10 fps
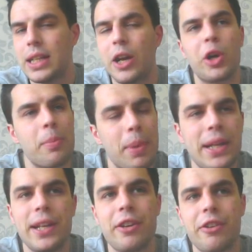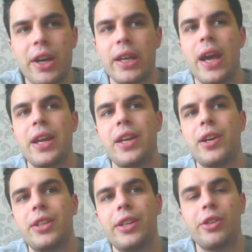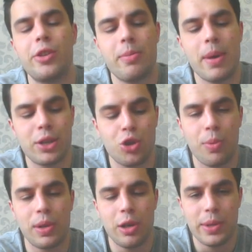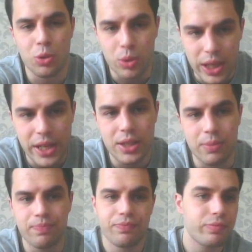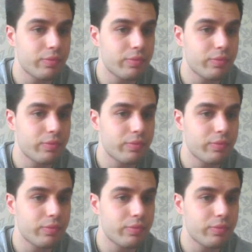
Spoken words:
And I completely agree. Eddie Hearn didn't do the best job with Luis Ortiz. And